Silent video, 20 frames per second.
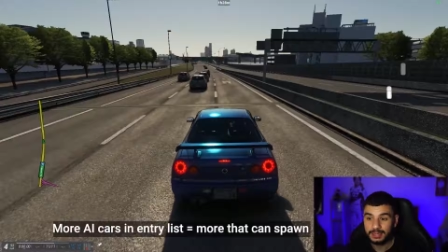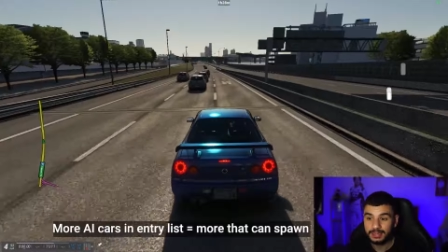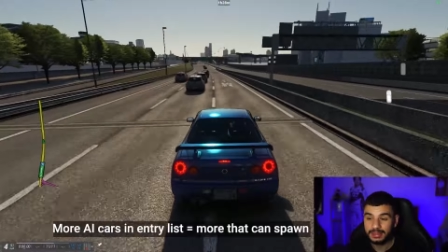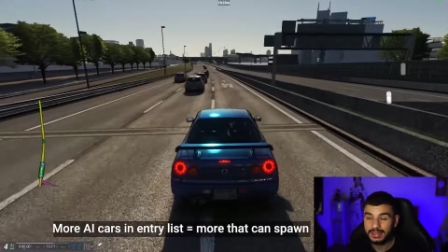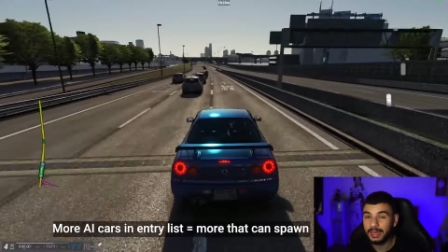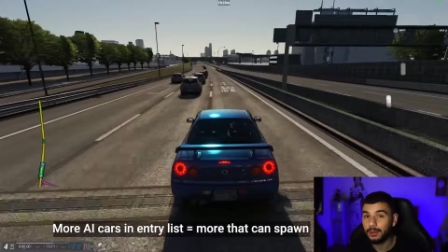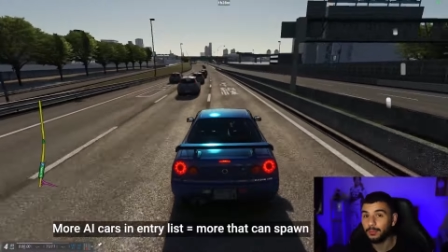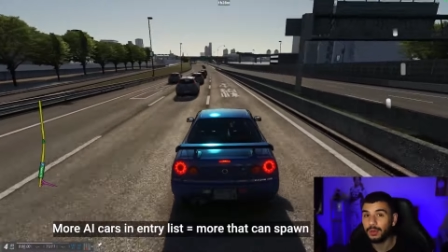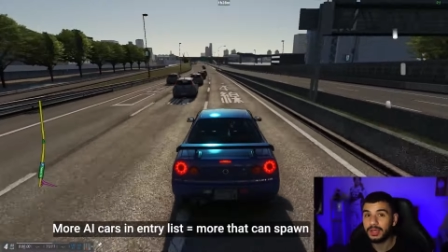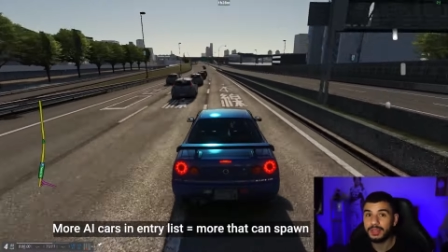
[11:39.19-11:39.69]

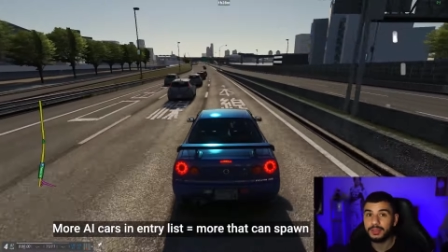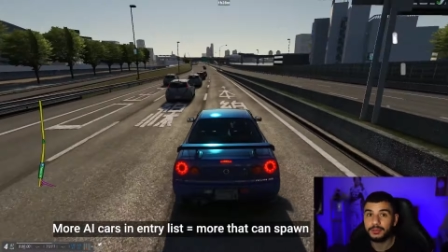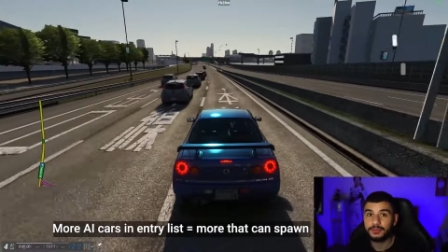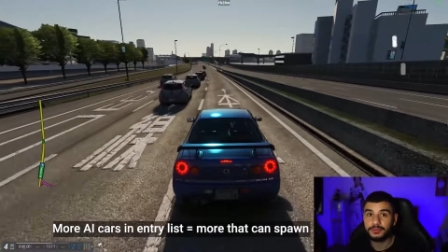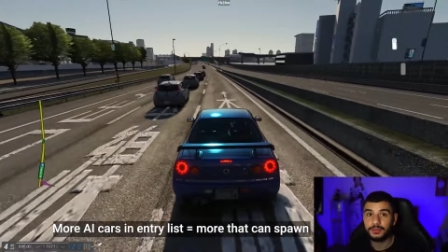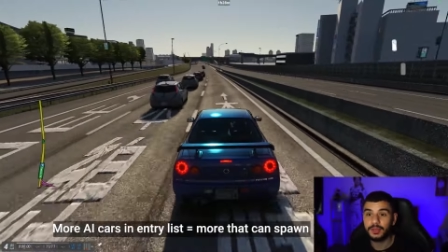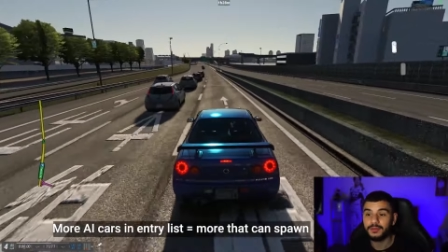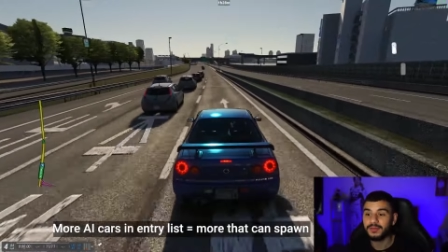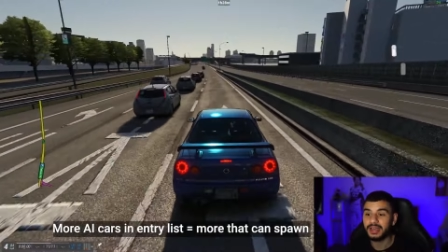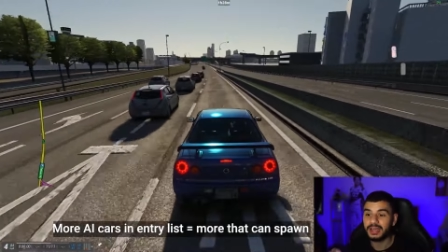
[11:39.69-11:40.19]
That way the
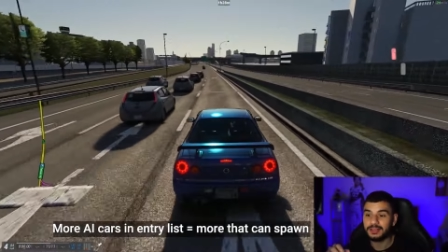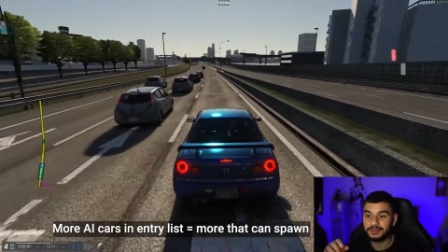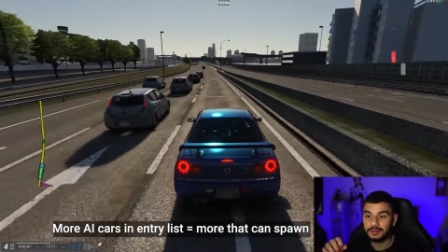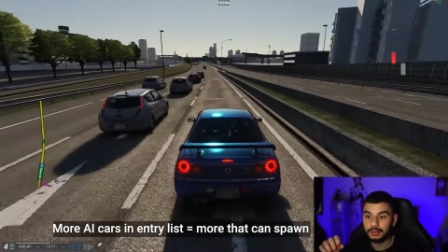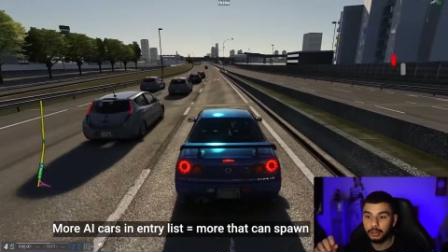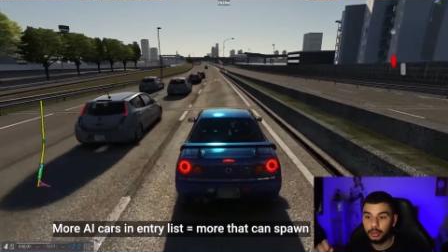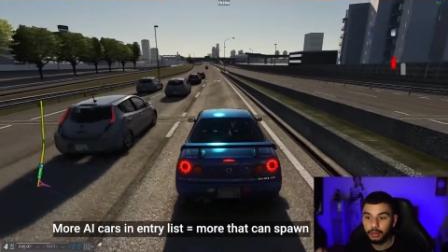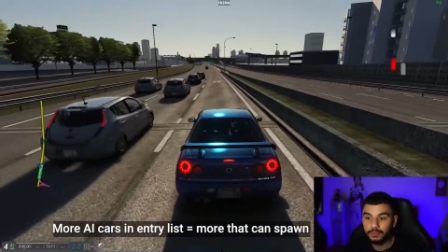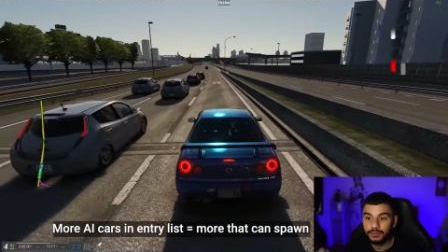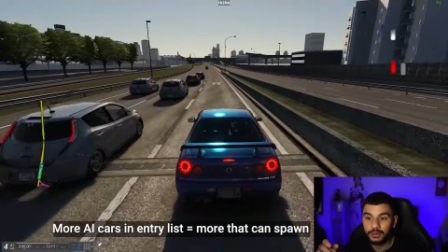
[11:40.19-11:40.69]
server has a
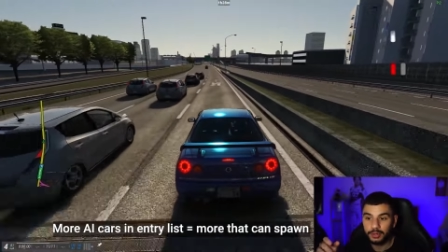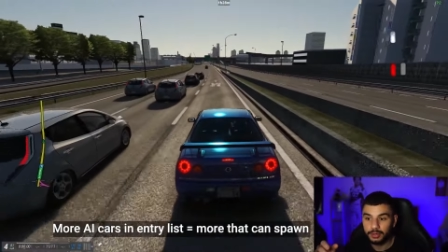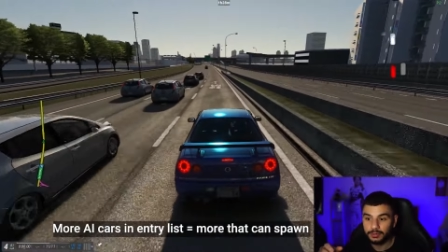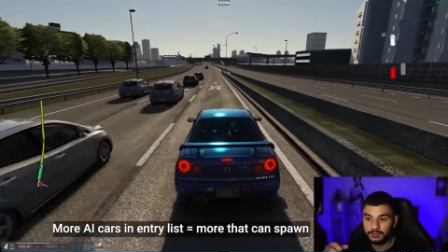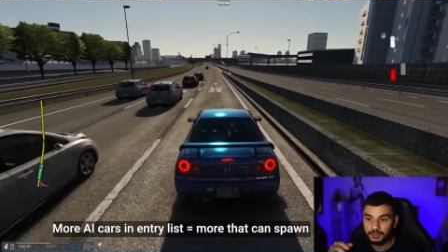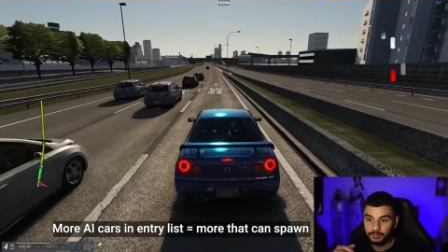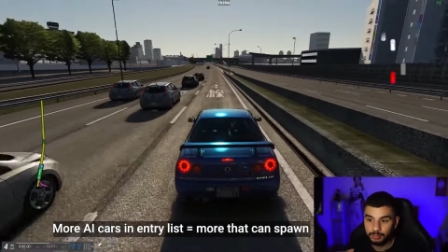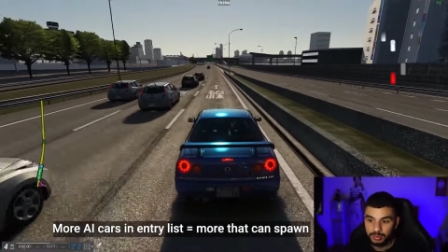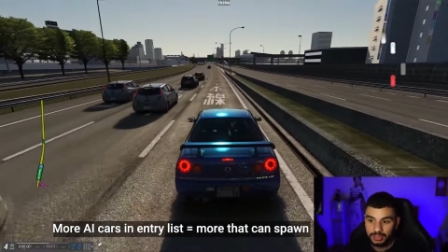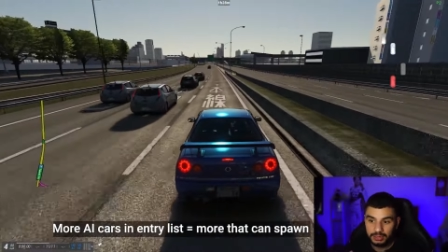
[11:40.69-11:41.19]
lot of cars
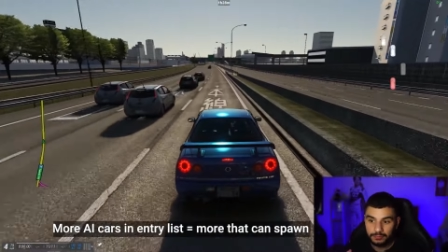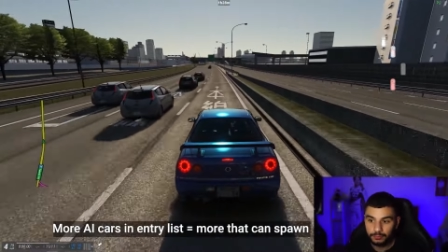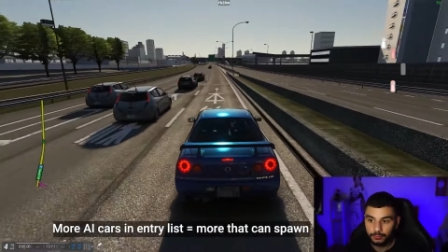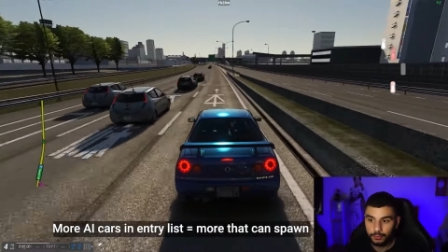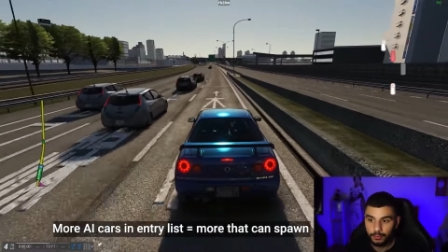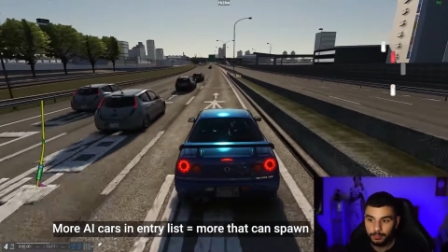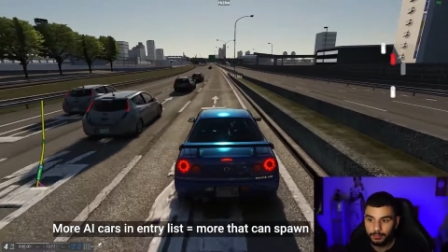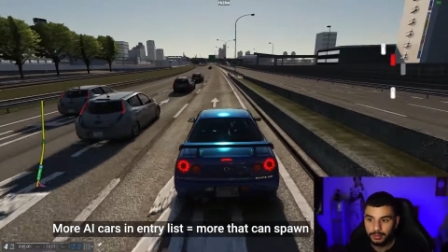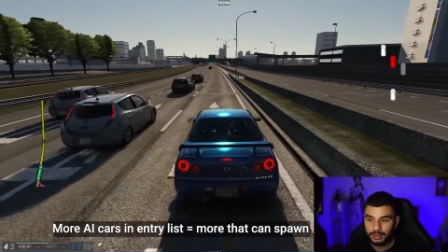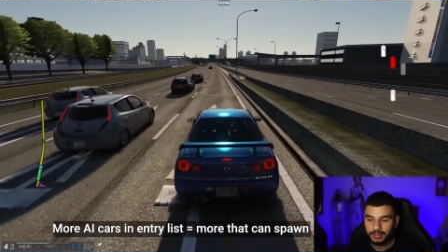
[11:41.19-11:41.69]
to pick
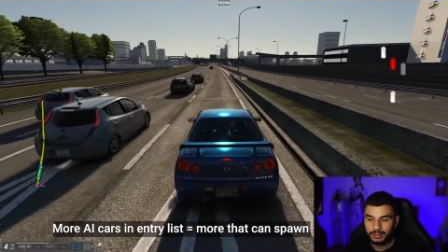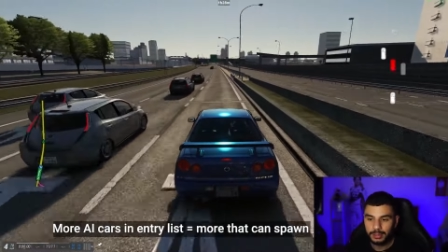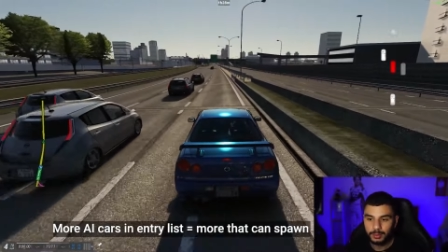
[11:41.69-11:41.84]
from.